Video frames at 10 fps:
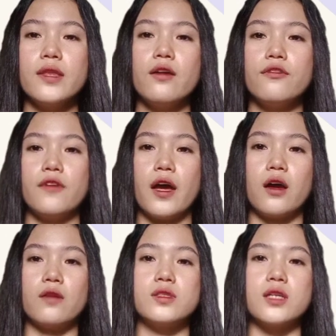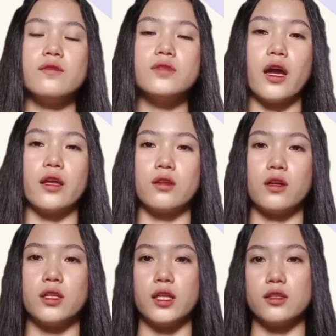the effect of
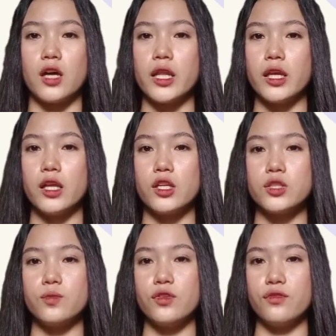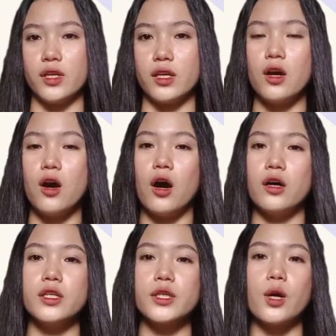subtitle in non-English movie
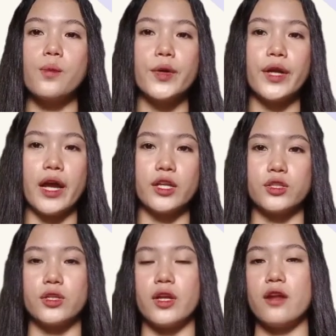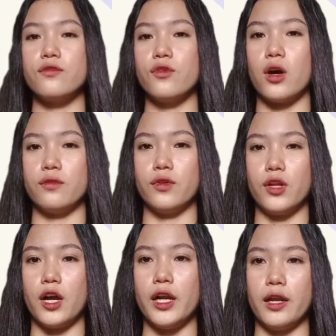on their comprehension and
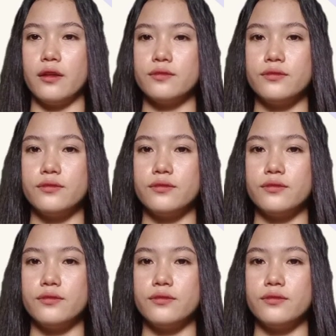vocabulary.